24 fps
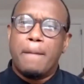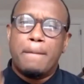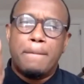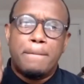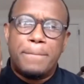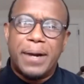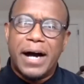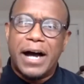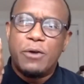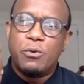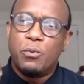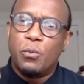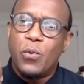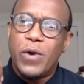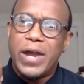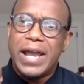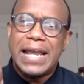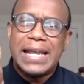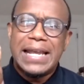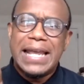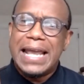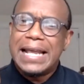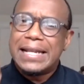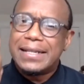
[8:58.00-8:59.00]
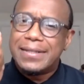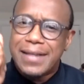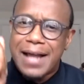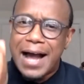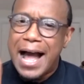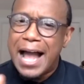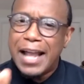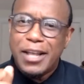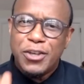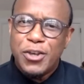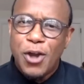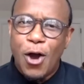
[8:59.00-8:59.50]
But when it
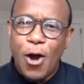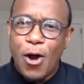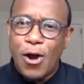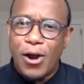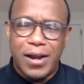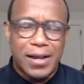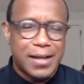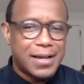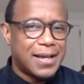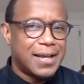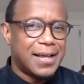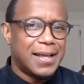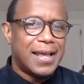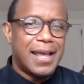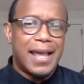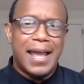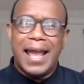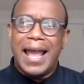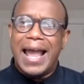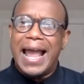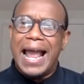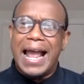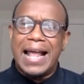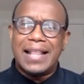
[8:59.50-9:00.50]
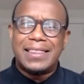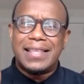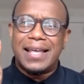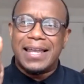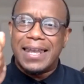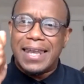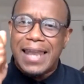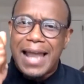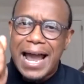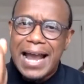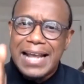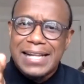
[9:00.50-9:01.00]
got dark and the
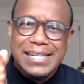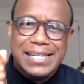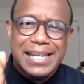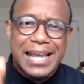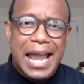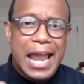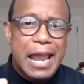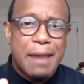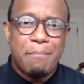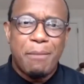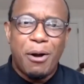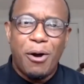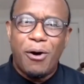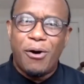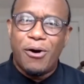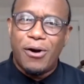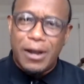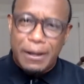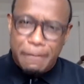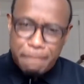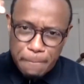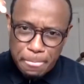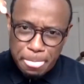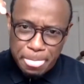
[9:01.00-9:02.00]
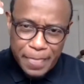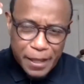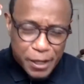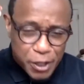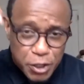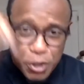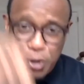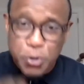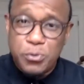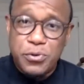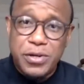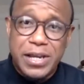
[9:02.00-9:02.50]
lights came on,
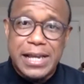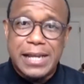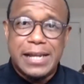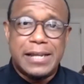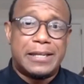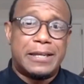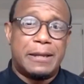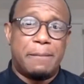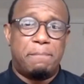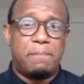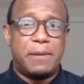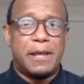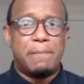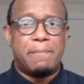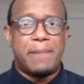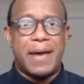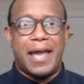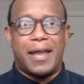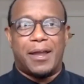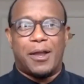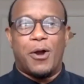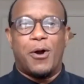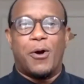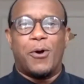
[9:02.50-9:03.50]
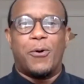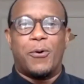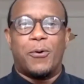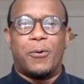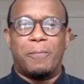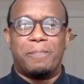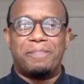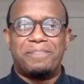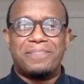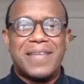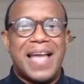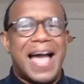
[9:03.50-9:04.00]
you needed to be back home.
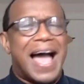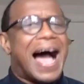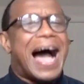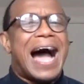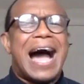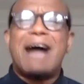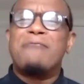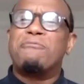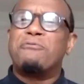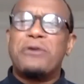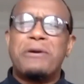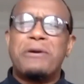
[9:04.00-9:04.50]
I